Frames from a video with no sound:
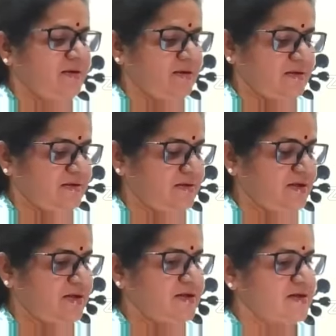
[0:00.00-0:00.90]
Yeah,
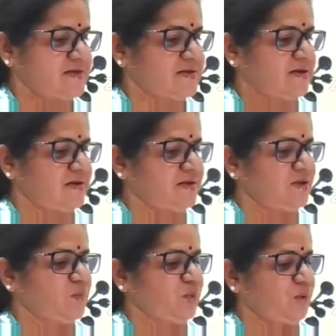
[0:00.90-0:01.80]
here is another
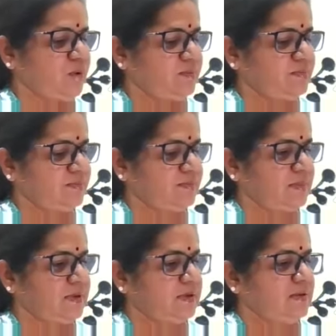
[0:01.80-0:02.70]
poem,
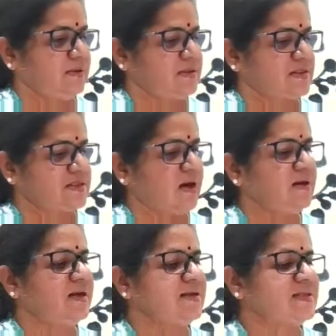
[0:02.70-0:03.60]

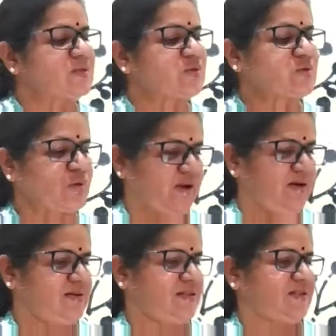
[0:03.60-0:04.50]
Silent
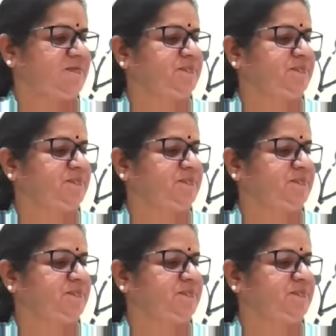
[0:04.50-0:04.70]
Street.